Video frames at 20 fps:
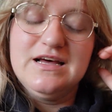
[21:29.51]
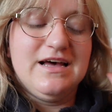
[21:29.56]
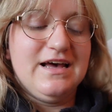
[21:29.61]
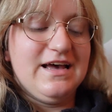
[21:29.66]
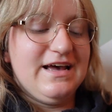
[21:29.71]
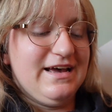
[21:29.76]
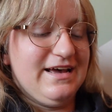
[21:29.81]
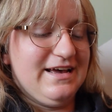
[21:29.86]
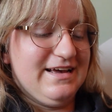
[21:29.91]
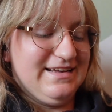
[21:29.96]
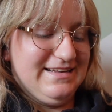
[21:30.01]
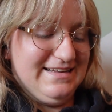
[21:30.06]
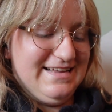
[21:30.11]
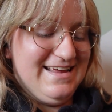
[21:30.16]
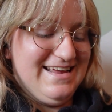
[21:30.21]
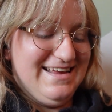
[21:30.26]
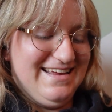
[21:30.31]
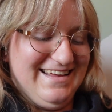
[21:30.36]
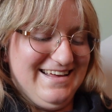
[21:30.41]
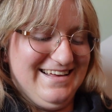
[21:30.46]

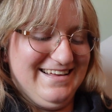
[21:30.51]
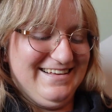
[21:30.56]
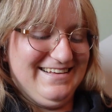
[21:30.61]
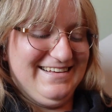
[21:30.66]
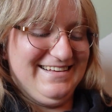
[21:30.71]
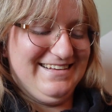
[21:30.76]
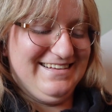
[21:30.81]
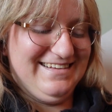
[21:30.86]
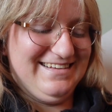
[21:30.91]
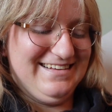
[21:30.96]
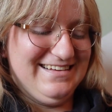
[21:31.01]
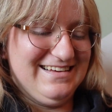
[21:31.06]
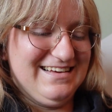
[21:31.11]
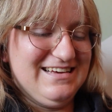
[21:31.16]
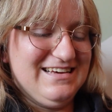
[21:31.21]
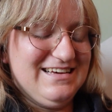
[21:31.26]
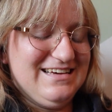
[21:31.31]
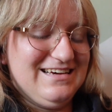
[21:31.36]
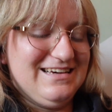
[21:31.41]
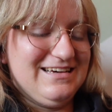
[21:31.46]
And
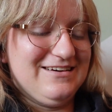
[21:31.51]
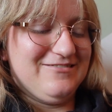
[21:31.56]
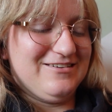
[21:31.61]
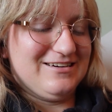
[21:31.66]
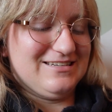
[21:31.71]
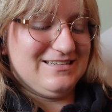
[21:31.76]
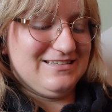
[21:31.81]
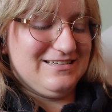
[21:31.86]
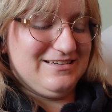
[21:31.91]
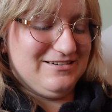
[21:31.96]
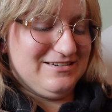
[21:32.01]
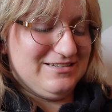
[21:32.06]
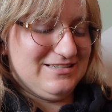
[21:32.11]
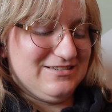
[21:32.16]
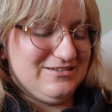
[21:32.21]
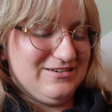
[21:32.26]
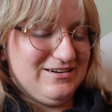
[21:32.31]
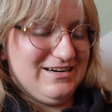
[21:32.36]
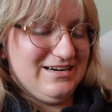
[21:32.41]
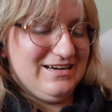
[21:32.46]
he works at the yarn store,